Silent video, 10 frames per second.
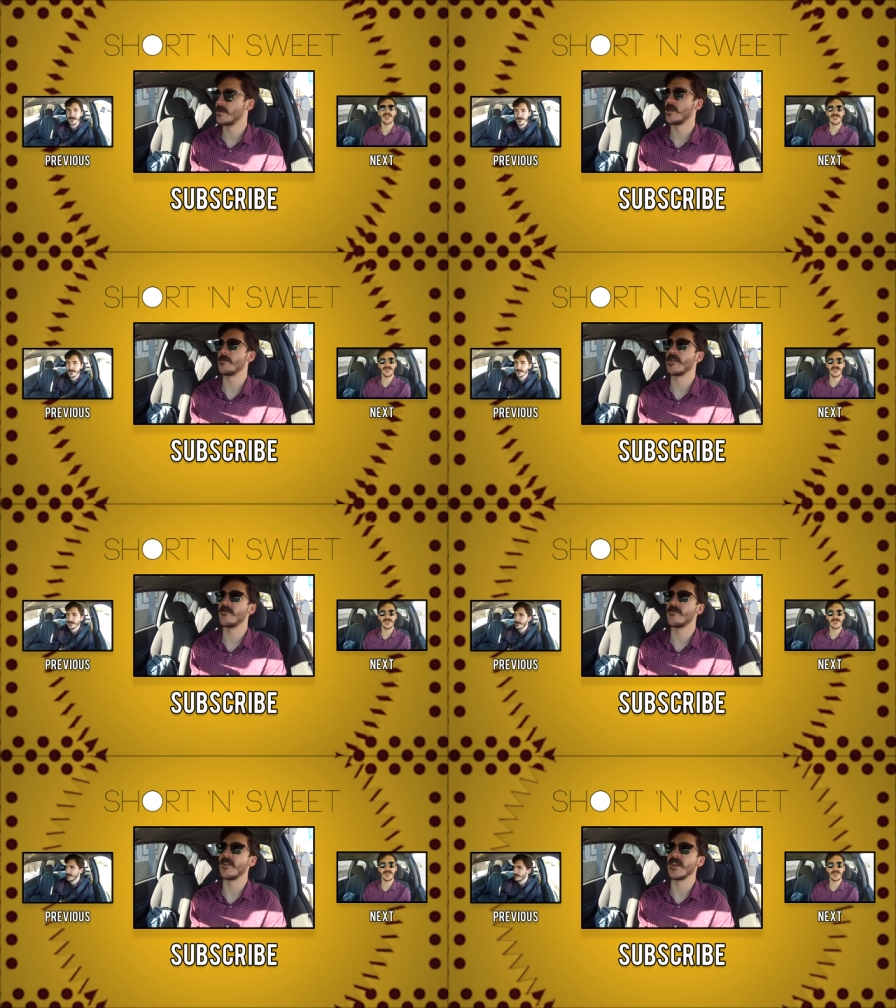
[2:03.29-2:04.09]
Something
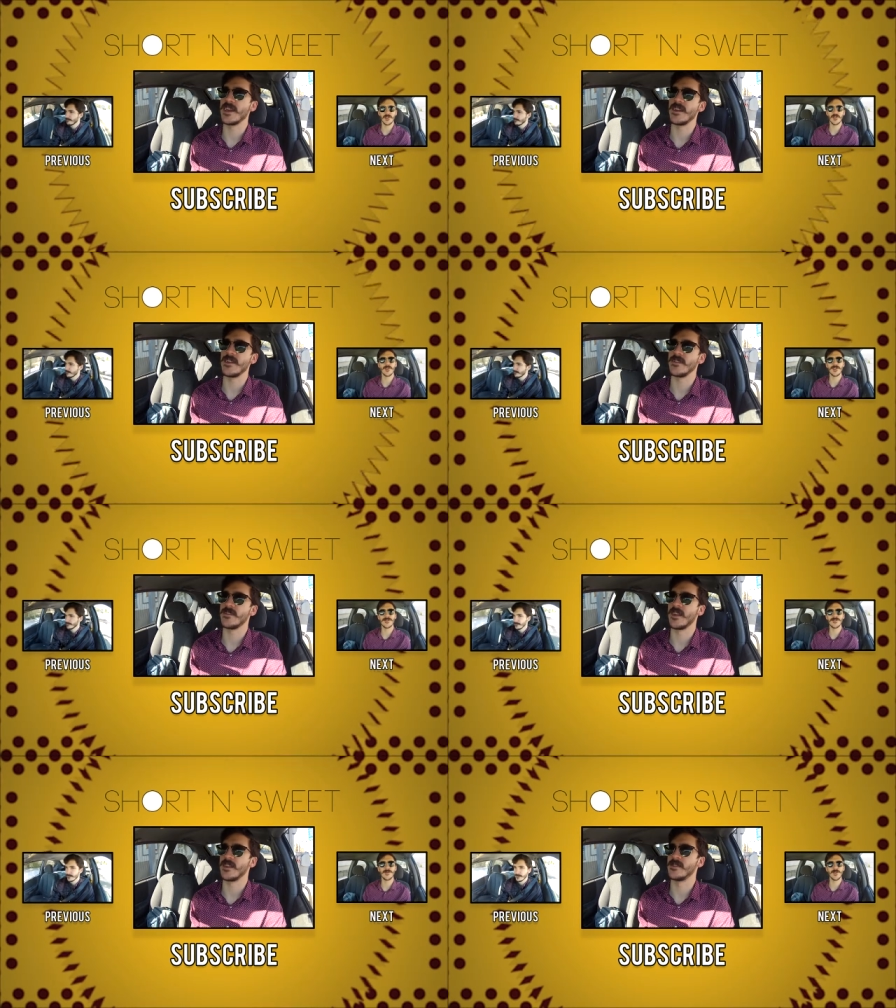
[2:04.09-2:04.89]
funny
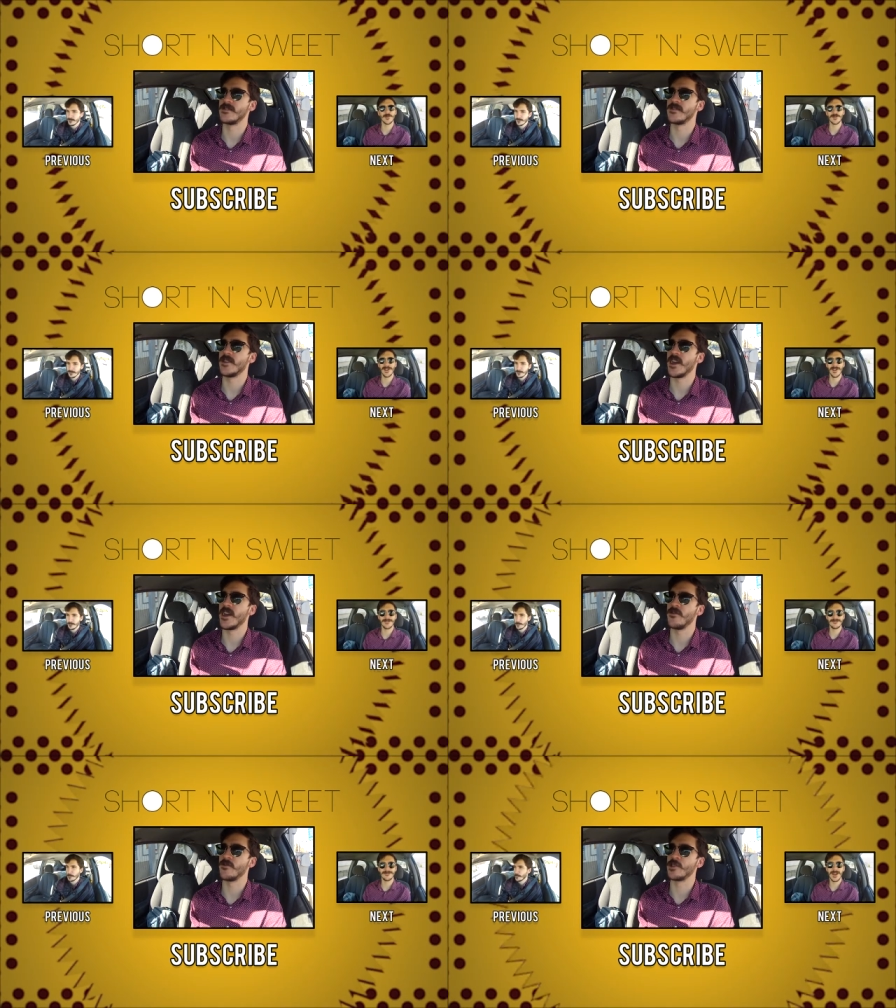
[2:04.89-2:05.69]
that I can
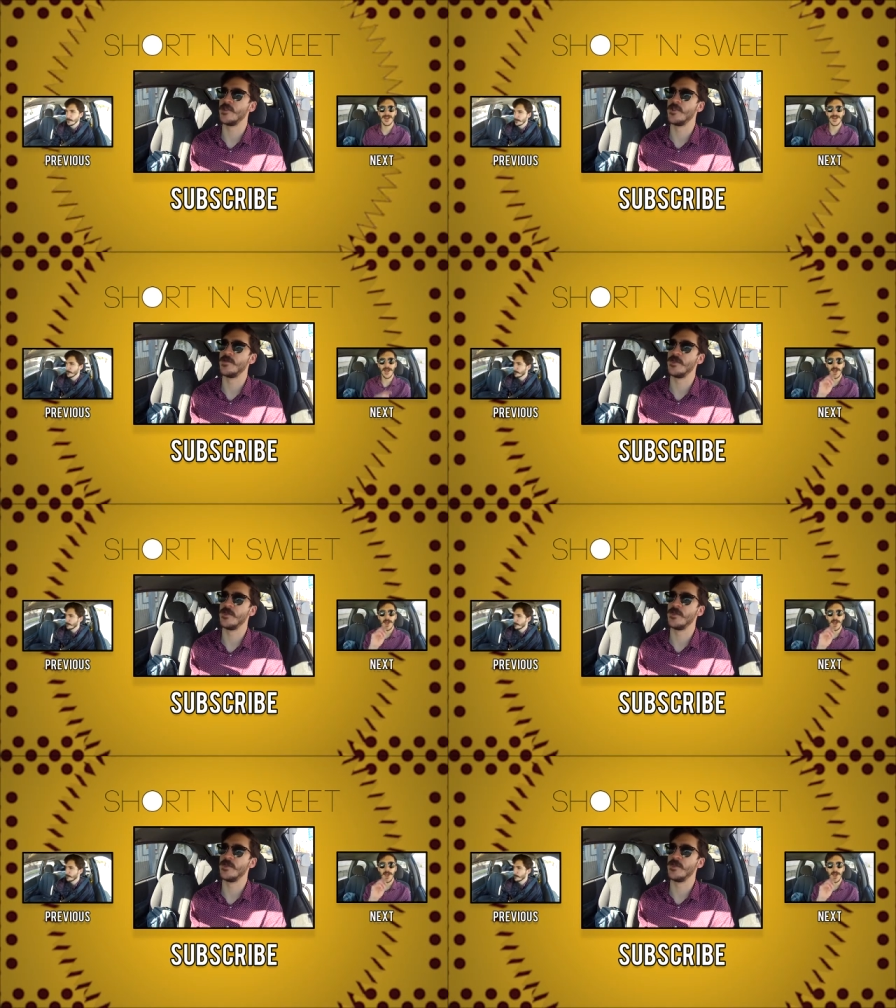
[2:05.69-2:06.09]
say or do to